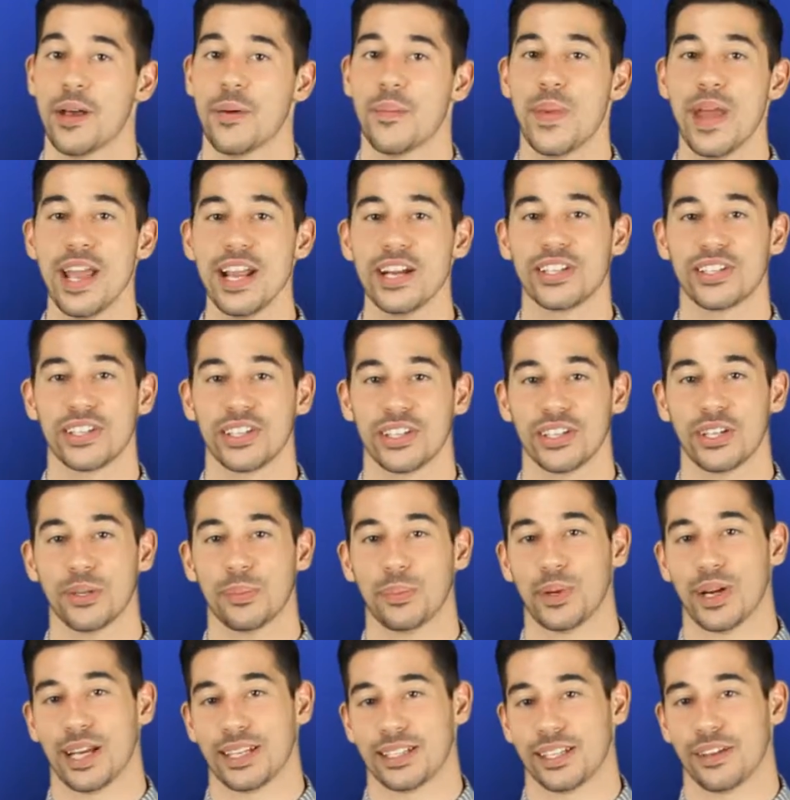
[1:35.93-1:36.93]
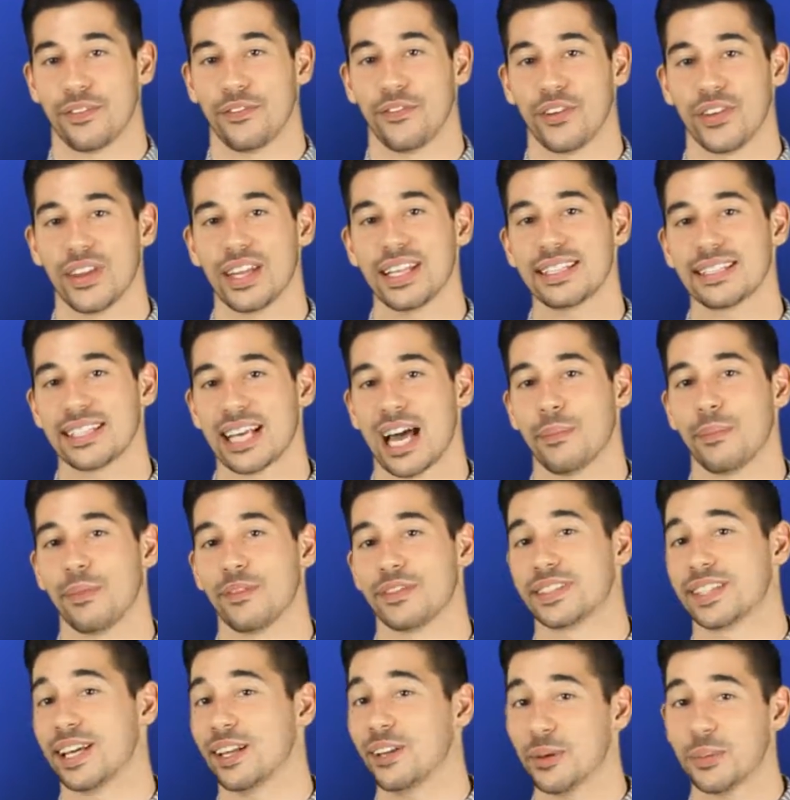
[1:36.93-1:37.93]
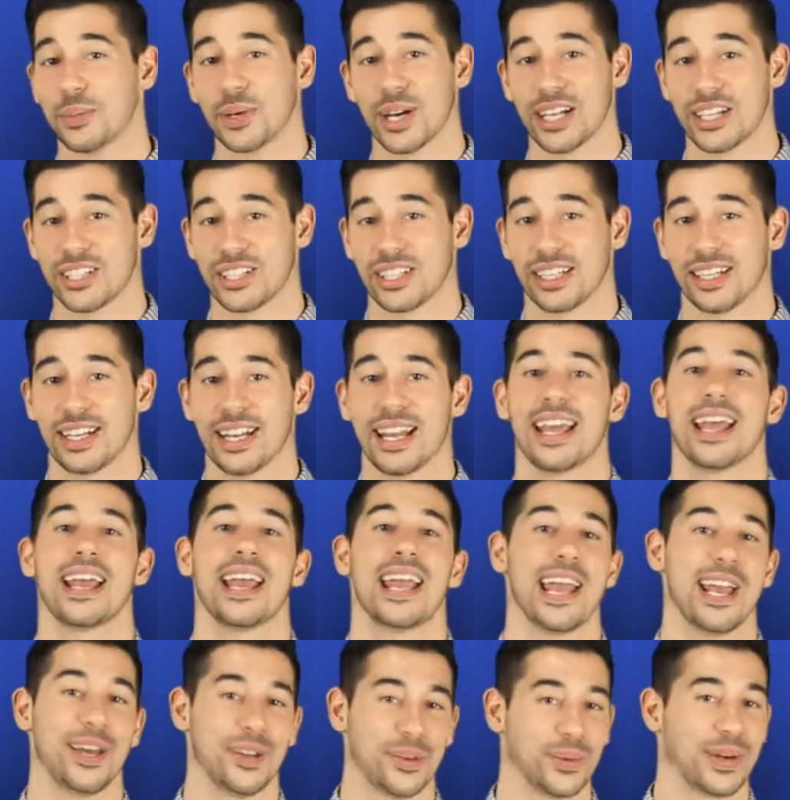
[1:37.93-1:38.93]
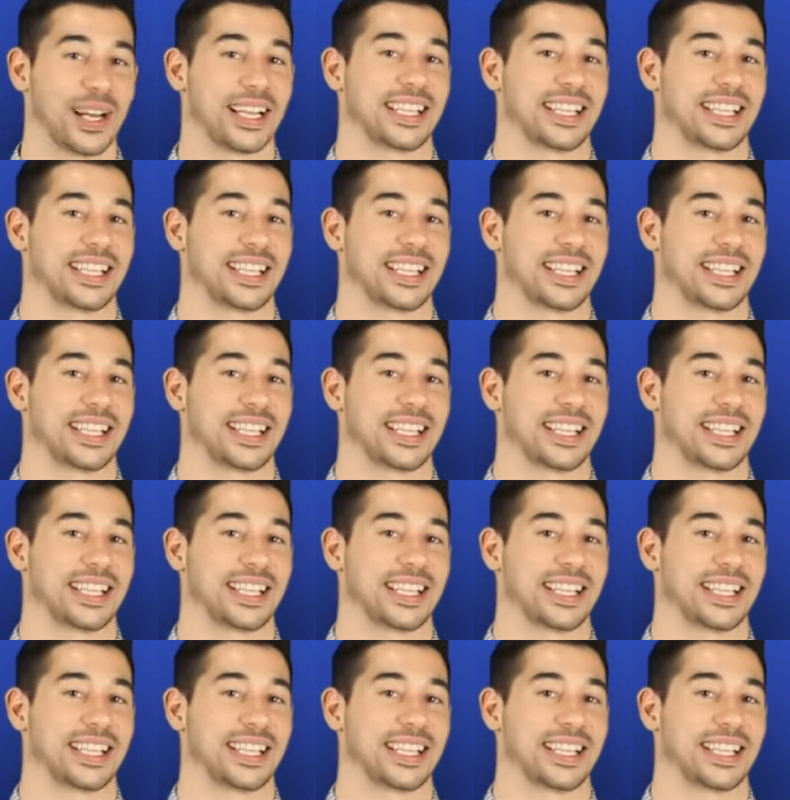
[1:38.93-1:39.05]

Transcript: make sure you're present for this time of celebration and